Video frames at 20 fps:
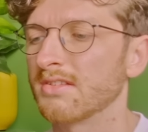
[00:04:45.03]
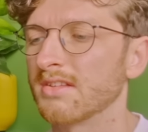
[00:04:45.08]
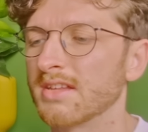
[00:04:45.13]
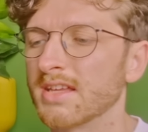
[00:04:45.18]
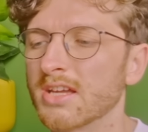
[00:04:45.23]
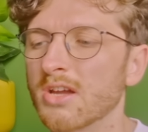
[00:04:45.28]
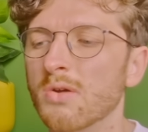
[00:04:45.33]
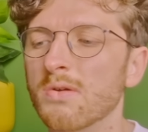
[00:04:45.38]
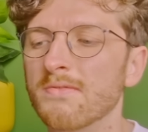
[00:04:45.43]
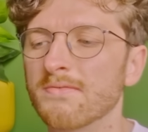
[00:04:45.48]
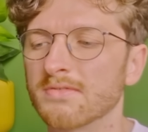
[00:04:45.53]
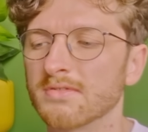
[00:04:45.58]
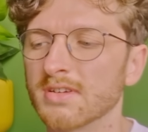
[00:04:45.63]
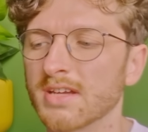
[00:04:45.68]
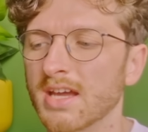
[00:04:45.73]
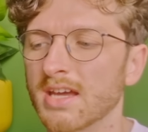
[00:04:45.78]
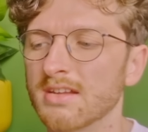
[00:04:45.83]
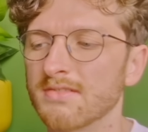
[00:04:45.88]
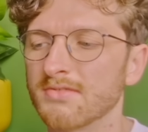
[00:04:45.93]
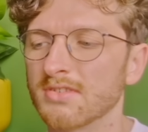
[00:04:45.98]
they're going for a
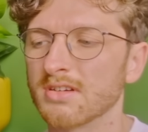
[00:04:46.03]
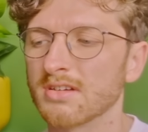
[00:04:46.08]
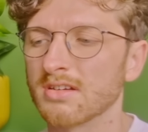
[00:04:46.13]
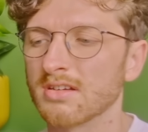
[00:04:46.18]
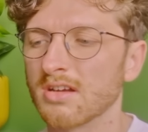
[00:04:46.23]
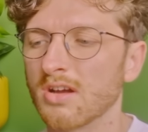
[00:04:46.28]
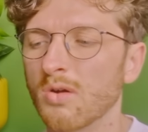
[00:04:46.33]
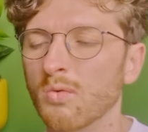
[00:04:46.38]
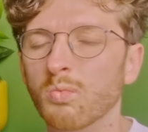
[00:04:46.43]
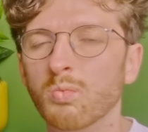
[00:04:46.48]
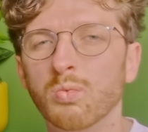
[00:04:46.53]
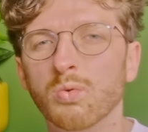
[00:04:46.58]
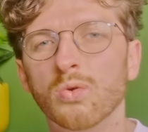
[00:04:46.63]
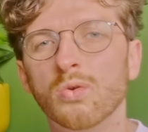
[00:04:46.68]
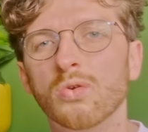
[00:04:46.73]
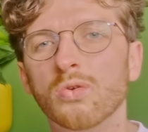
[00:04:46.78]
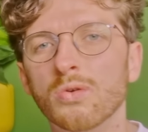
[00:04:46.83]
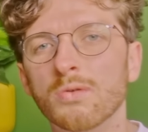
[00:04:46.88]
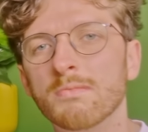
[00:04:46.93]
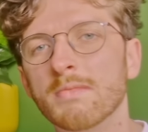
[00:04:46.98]
kind of a
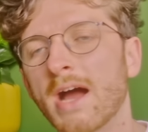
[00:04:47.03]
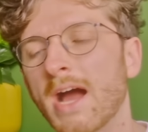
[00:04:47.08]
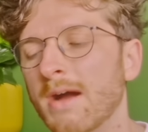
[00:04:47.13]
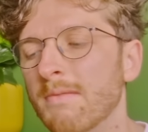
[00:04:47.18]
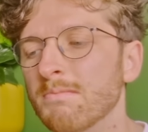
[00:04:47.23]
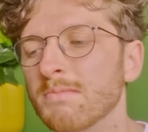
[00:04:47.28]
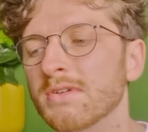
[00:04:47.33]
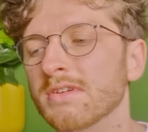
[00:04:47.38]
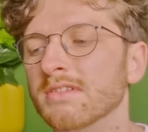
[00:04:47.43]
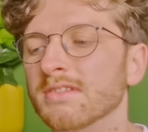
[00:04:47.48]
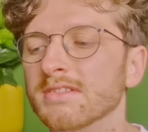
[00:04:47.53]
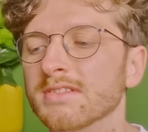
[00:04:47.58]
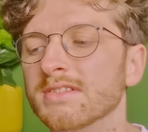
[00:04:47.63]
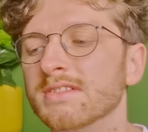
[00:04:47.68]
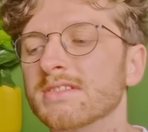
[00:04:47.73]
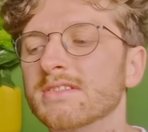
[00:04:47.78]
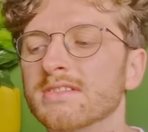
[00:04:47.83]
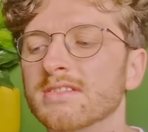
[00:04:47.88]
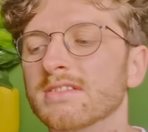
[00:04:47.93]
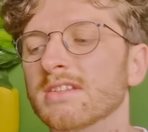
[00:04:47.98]
warm
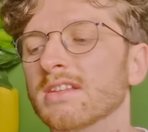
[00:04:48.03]
ambience to the